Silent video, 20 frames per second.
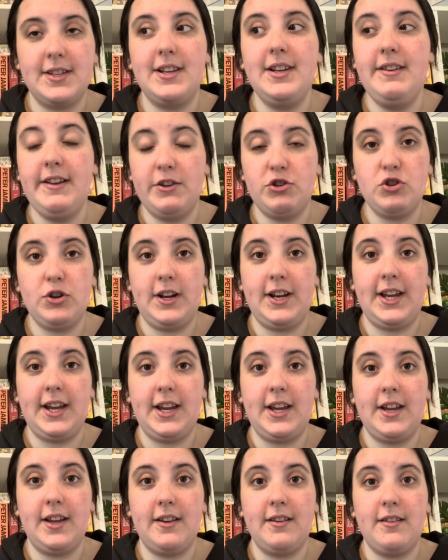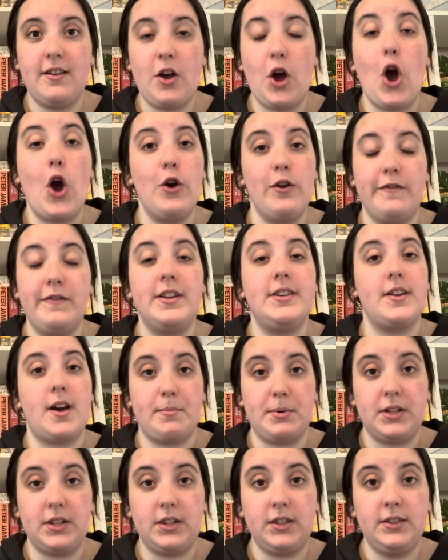literally over
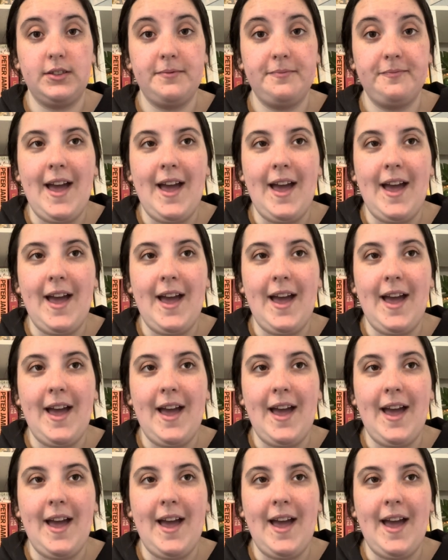double.